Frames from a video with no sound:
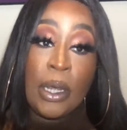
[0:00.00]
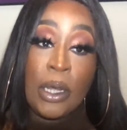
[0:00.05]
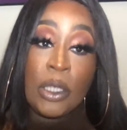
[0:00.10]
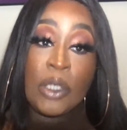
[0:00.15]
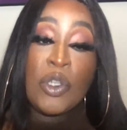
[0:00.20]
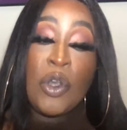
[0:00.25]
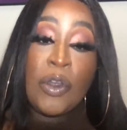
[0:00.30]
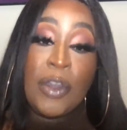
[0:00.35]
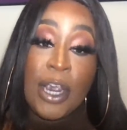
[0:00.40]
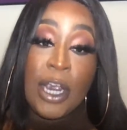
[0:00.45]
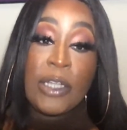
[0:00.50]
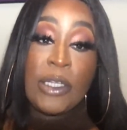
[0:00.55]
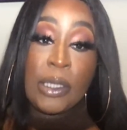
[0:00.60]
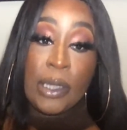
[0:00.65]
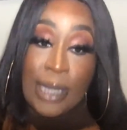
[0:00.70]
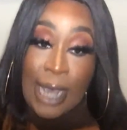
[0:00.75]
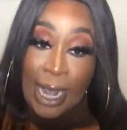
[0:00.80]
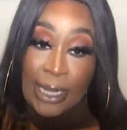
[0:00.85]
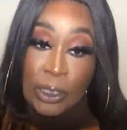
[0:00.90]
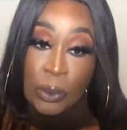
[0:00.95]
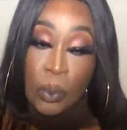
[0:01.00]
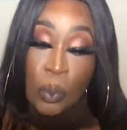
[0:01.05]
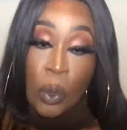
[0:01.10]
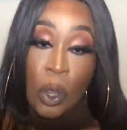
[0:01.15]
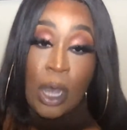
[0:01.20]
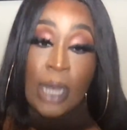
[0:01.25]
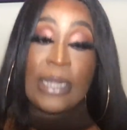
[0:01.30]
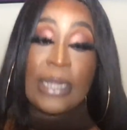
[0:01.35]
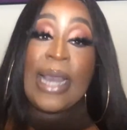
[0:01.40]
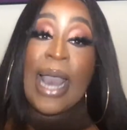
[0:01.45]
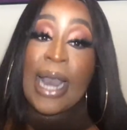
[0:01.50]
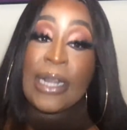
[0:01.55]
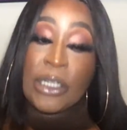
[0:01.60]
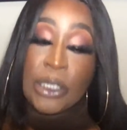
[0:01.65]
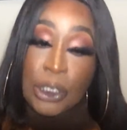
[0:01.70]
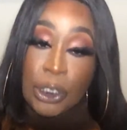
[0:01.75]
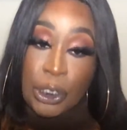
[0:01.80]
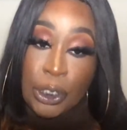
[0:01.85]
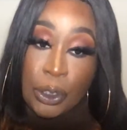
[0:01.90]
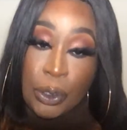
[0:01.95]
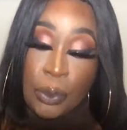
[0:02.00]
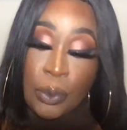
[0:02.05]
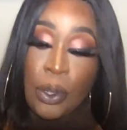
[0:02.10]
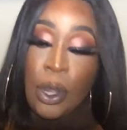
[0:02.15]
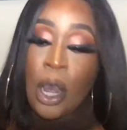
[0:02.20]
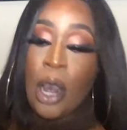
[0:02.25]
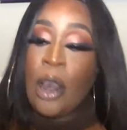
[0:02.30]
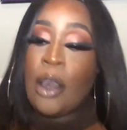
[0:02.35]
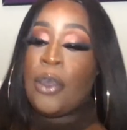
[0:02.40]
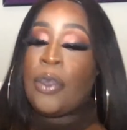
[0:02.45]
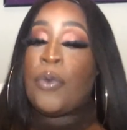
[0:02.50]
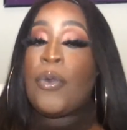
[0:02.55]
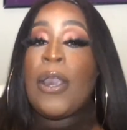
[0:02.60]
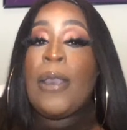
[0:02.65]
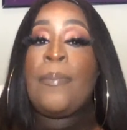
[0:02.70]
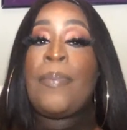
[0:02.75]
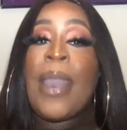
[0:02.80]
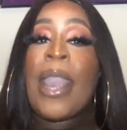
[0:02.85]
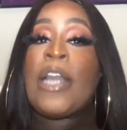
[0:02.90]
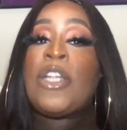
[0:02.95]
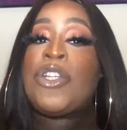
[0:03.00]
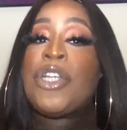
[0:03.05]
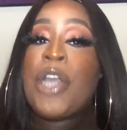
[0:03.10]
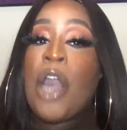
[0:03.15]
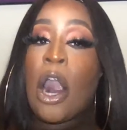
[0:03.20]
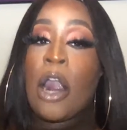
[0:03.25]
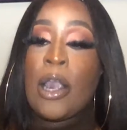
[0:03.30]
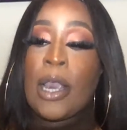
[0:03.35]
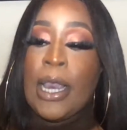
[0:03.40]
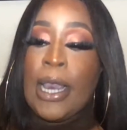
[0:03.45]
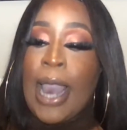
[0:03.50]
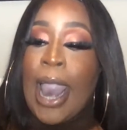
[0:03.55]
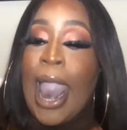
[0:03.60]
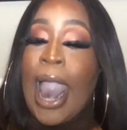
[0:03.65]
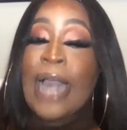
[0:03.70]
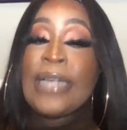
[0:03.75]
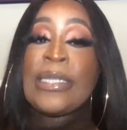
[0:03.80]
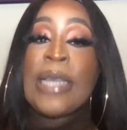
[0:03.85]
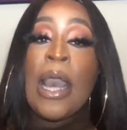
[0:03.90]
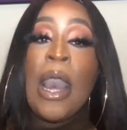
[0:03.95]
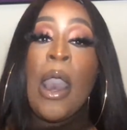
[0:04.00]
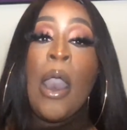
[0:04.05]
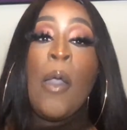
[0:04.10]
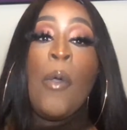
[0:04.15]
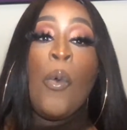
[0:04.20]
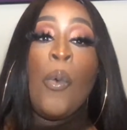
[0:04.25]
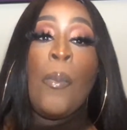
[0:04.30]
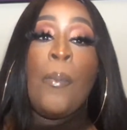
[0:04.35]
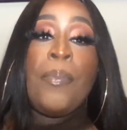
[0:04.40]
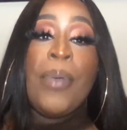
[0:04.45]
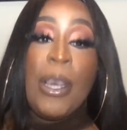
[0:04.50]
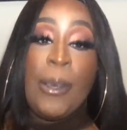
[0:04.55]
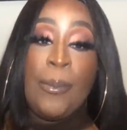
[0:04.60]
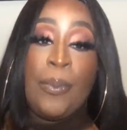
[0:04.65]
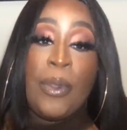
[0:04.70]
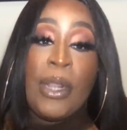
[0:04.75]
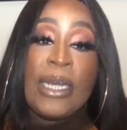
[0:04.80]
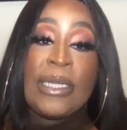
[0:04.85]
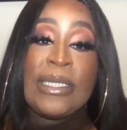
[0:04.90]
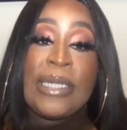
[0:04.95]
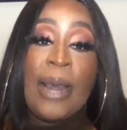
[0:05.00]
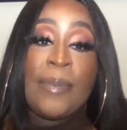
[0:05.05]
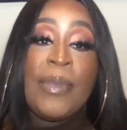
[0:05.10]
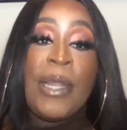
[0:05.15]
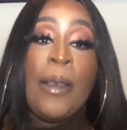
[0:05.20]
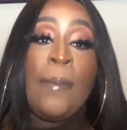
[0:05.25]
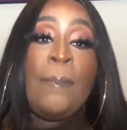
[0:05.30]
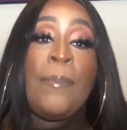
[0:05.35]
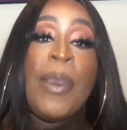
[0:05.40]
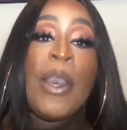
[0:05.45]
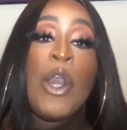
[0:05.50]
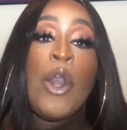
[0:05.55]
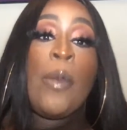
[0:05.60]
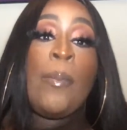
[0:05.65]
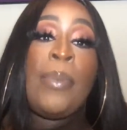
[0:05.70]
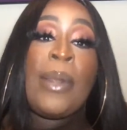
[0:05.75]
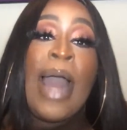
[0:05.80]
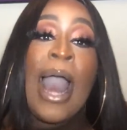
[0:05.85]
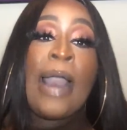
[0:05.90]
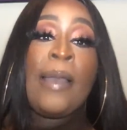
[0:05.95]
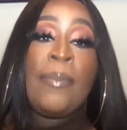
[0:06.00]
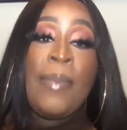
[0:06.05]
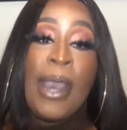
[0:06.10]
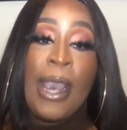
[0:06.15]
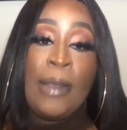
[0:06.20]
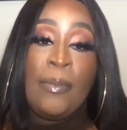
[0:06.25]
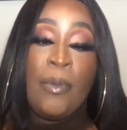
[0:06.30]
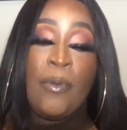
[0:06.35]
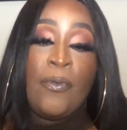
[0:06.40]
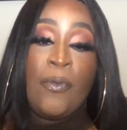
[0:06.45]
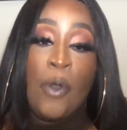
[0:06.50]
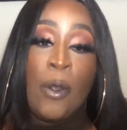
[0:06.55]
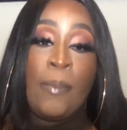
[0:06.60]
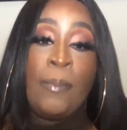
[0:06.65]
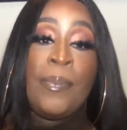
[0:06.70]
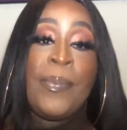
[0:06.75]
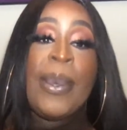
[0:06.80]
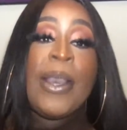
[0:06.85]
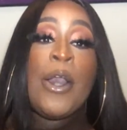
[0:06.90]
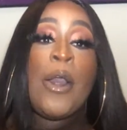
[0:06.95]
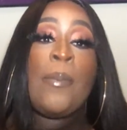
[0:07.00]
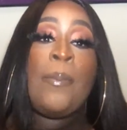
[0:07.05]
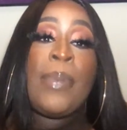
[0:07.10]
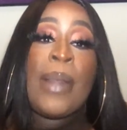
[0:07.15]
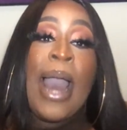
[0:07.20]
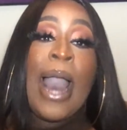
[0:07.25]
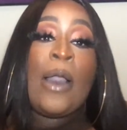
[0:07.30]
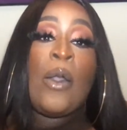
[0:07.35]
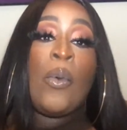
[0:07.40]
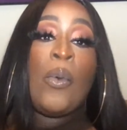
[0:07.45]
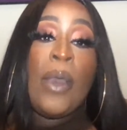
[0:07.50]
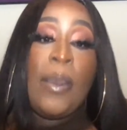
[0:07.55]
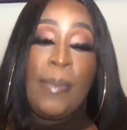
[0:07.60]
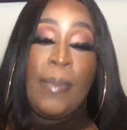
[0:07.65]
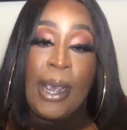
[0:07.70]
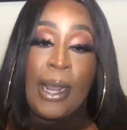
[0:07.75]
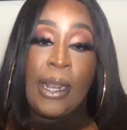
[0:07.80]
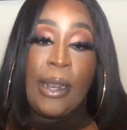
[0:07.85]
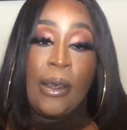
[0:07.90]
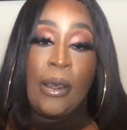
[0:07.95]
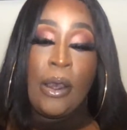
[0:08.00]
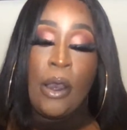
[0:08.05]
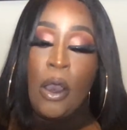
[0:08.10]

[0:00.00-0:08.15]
So that's one, that's two. Three, patriarchy has people accepting bigger black men before bigger black women.